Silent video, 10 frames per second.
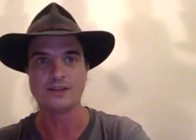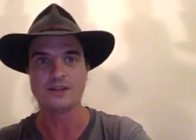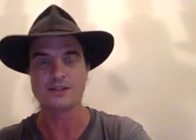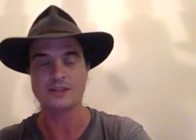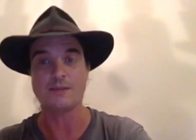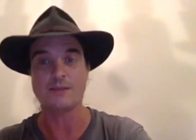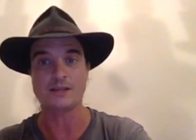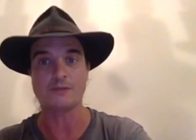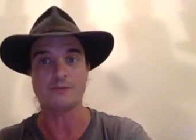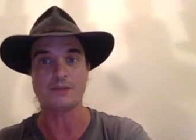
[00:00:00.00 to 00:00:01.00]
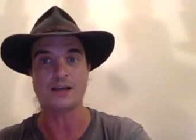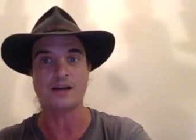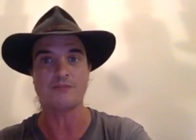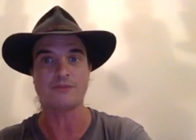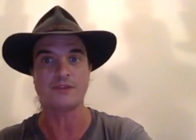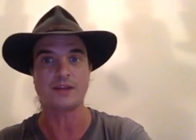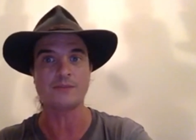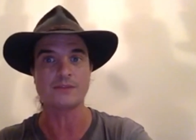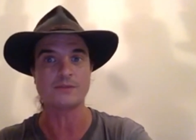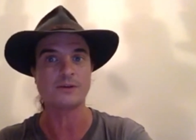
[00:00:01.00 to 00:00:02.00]
So that makes it really hard for them
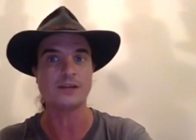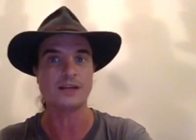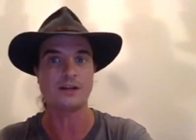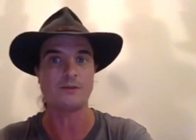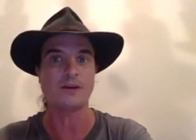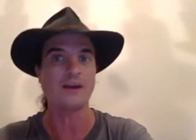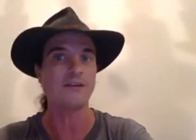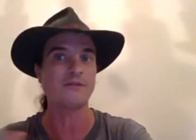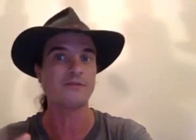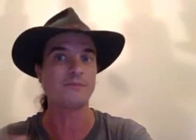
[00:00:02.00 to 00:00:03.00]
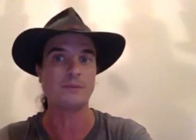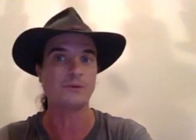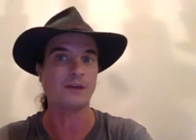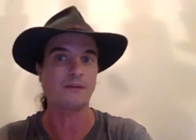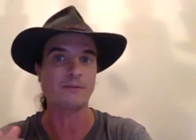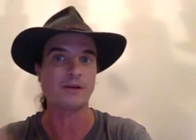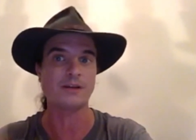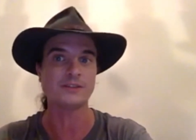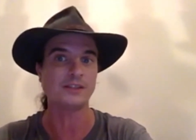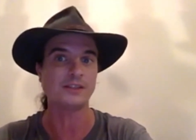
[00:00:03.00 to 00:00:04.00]
as well. They don't want to have people coming
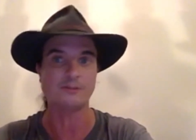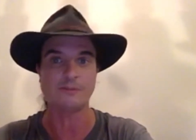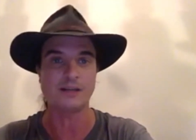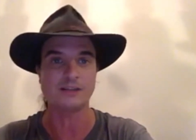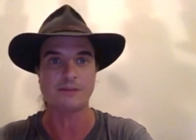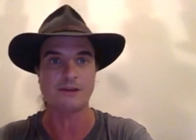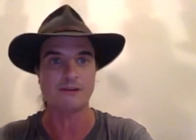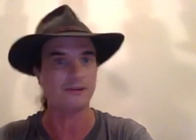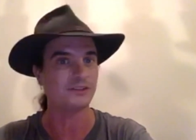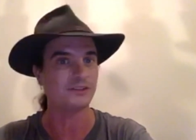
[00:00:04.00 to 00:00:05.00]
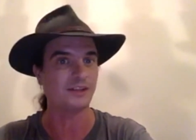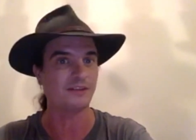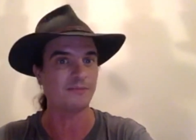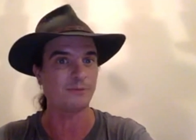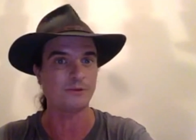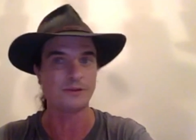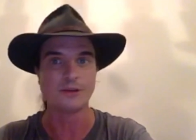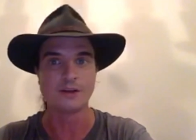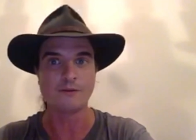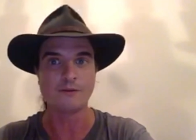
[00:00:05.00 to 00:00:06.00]
past their little patch of paradise that they've bought
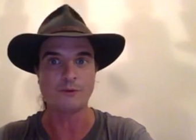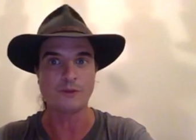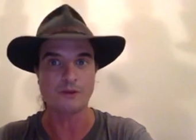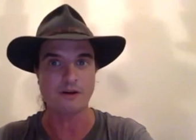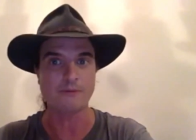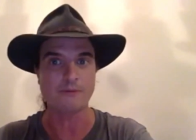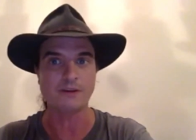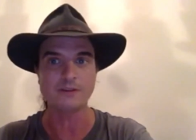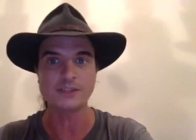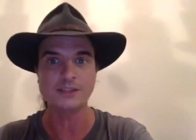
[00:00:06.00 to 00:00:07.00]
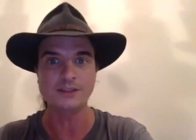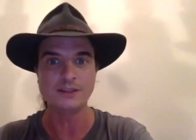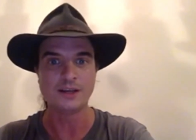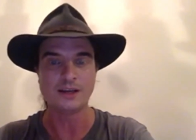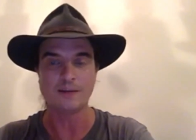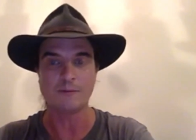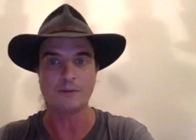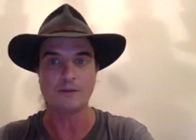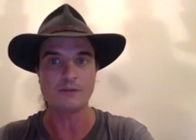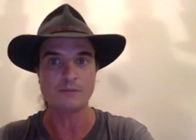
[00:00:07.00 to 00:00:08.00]
for their own privacy. And
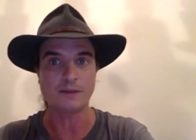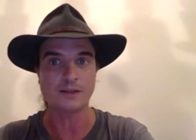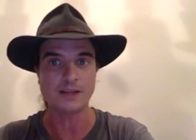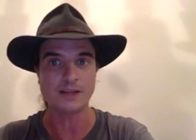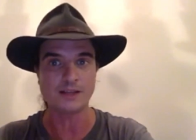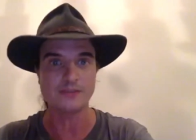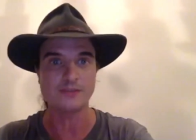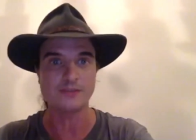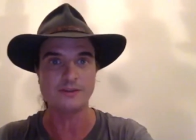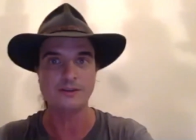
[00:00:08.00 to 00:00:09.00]
we respect that too.